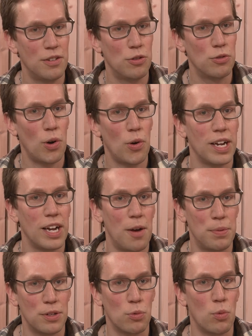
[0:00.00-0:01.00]
growing up
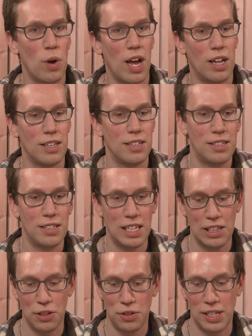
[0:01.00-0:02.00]
as well and
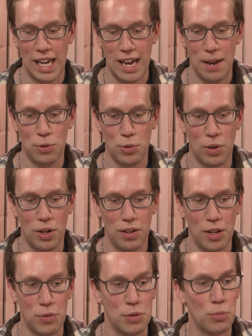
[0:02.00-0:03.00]
seeing those times where yeah.
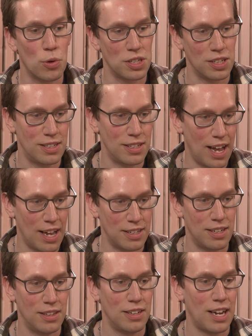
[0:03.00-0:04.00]
there was more success
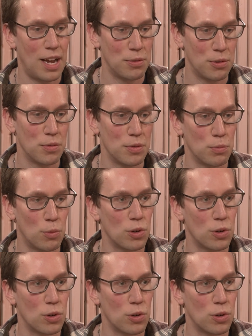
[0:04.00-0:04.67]
and the times where it was more